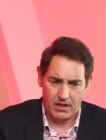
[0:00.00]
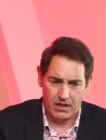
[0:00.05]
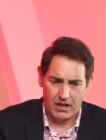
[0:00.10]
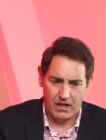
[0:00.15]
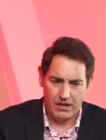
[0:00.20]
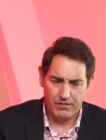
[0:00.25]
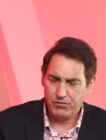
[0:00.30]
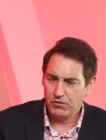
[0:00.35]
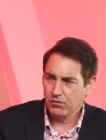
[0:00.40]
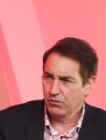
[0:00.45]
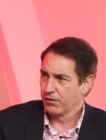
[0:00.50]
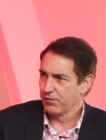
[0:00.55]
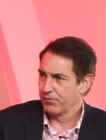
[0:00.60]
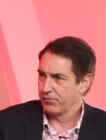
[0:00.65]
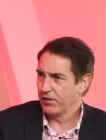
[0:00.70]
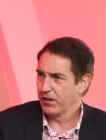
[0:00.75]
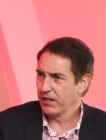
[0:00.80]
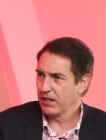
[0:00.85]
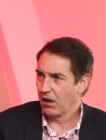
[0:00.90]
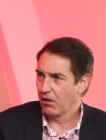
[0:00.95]
if you're the
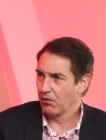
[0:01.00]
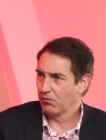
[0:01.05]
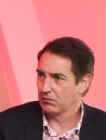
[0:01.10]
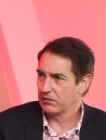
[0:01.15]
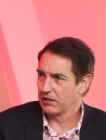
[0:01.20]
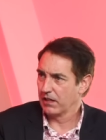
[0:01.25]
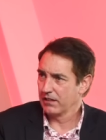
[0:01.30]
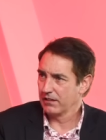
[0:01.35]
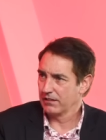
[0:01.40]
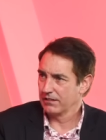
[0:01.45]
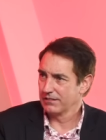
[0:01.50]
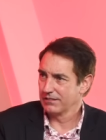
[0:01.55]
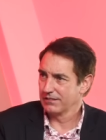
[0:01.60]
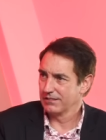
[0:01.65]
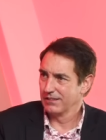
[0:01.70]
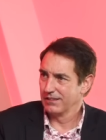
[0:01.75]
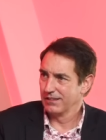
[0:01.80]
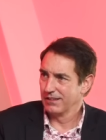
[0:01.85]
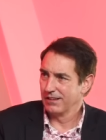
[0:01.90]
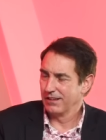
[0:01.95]
freeholder,
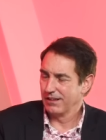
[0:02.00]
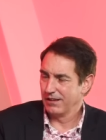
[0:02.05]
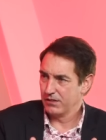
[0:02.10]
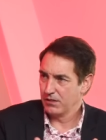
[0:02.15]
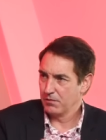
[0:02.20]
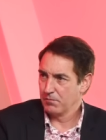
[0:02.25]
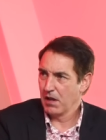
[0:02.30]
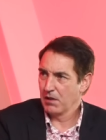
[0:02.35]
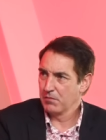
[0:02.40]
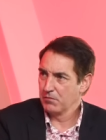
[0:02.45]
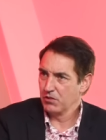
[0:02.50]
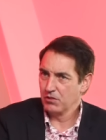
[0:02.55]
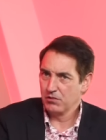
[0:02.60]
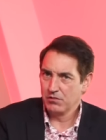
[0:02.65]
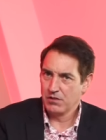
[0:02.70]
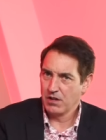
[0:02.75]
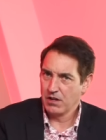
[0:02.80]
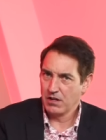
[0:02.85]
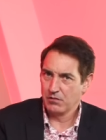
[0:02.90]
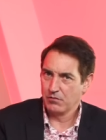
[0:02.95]
at the moment, you
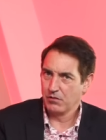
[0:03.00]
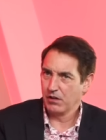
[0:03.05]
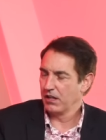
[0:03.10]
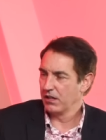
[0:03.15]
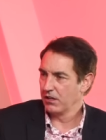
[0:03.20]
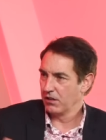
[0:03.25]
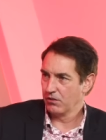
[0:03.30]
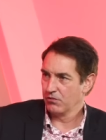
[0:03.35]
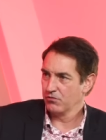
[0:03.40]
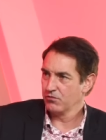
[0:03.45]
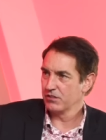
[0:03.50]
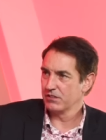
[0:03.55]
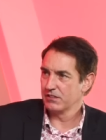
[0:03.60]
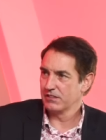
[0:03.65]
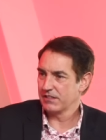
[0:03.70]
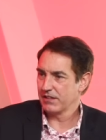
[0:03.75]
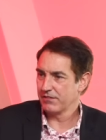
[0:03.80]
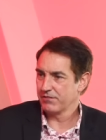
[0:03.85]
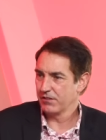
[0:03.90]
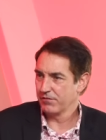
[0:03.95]
know, in
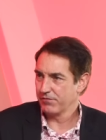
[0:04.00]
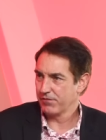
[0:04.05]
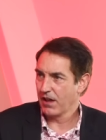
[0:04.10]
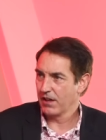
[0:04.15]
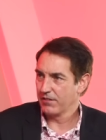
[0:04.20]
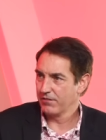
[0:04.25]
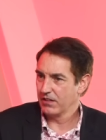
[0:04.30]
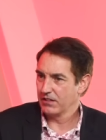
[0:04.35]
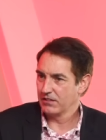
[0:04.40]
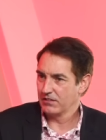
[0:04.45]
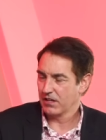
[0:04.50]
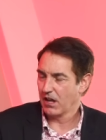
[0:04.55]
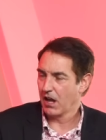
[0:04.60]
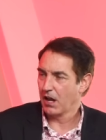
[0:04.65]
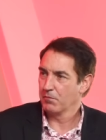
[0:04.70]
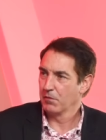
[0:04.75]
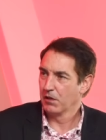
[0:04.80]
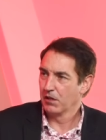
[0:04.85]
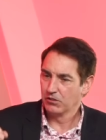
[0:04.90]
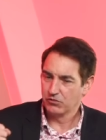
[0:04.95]
175 years'
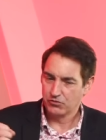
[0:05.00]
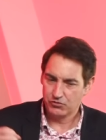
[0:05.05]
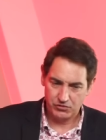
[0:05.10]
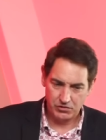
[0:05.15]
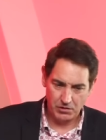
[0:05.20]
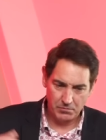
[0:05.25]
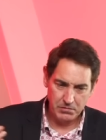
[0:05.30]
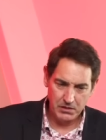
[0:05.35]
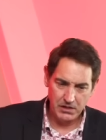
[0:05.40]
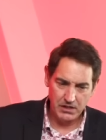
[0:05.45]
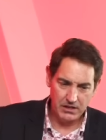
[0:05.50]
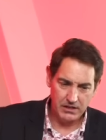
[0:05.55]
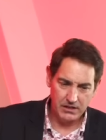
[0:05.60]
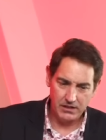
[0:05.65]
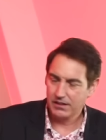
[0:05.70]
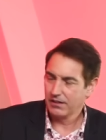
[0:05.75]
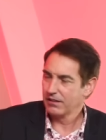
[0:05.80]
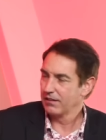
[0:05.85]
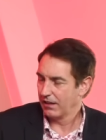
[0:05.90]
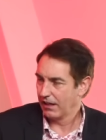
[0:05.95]
time, somebody
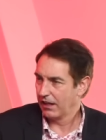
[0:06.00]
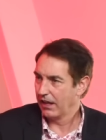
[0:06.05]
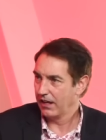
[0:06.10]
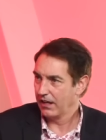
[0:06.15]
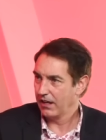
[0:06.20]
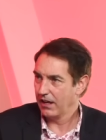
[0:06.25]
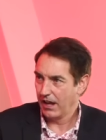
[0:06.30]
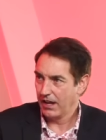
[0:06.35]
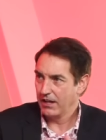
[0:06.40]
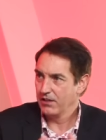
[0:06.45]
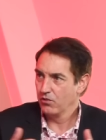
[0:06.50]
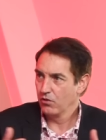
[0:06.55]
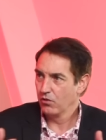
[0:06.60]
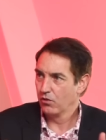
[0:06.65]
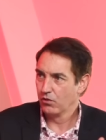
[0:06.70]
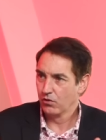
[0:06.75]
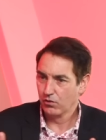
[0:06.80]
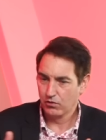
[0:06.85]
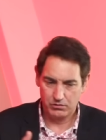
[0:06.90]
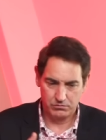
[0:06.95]
in
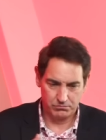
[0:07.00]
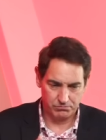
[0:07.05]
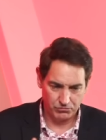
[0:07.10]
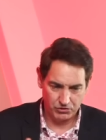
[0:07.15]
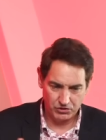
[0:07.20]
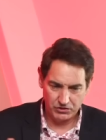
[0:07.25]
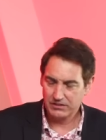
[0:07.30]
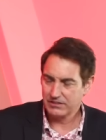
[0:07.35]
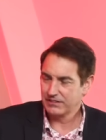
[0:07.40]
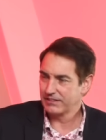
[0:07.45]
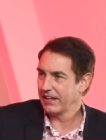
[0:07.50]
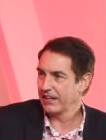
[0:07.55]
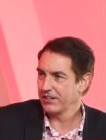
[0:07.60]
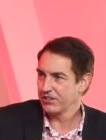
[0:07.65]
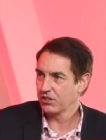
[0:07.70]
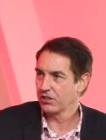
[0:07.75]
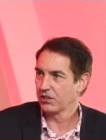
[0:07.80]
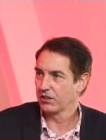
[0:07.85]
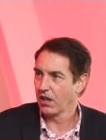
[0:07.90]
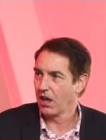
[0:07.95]
your
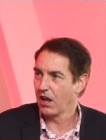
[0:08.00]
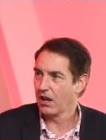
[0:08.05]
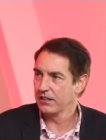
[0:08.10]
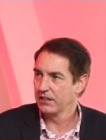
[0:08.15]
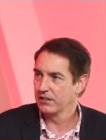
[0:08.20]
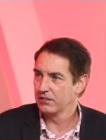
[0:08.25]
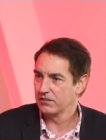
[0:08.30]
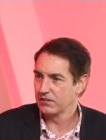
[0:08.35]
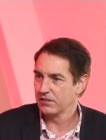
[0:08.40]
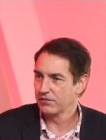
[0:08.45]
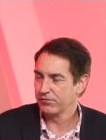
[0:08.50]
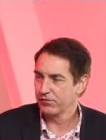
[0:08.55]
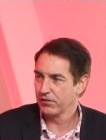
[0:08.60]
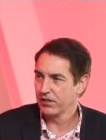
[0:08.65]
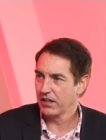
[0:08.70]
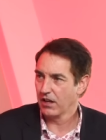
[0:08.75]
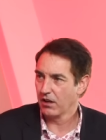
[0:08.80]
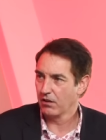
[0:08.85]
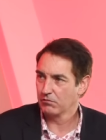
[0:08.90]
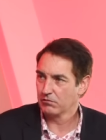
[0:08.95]
succession line as the
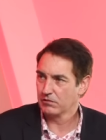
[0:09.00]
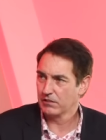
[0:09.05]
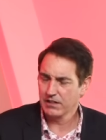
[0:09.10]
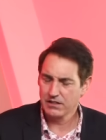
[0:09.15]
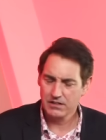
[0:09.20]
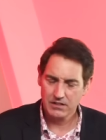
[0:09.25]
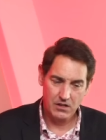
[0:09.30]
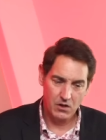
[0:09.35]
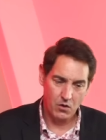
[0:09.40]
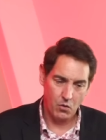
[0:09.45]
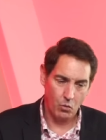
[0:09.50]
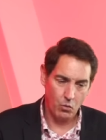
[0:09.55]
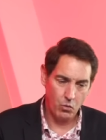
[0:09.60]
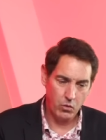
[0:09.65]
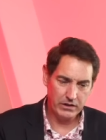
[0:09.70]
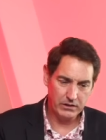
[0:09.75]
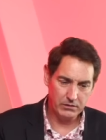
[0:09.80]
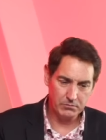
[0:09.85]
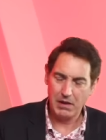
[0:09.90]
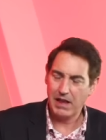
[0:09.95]
freeholder
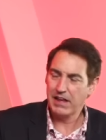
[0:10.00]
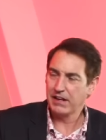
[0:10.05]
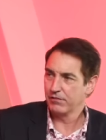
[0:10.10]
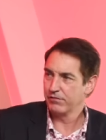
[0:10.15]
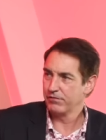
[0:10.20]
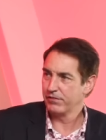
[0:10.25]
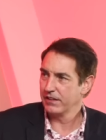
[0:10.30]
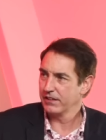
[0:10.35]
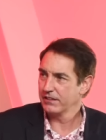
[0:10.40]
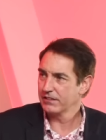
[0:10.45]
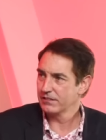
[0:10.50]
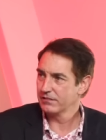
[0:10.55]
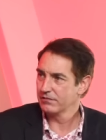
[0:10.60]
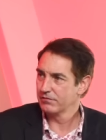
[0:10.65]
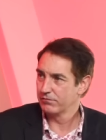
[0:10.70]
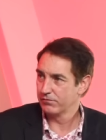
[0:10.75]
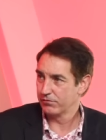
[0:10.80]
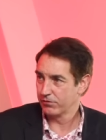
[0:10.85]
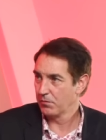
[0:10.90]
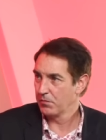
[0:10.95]
will benefit
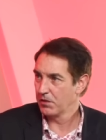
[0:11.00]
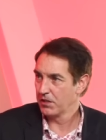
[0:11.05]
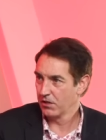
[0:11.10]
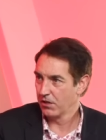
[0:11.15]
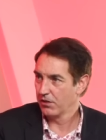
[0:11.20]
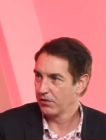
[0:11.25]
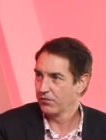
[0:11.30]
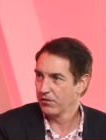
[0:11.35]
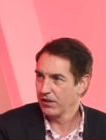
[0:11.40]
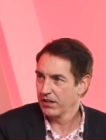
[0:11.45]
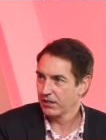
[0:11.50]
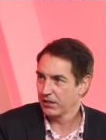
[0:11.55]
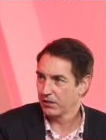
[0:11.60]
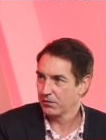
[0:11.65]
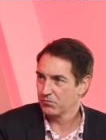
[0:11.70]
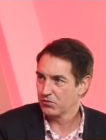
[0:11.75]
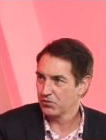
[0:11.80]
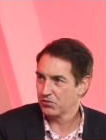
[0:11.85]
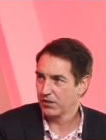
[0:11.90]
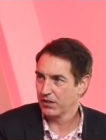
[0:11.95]
from another
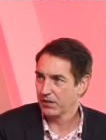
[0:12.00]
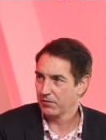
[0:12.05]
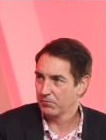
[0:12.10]
income stream.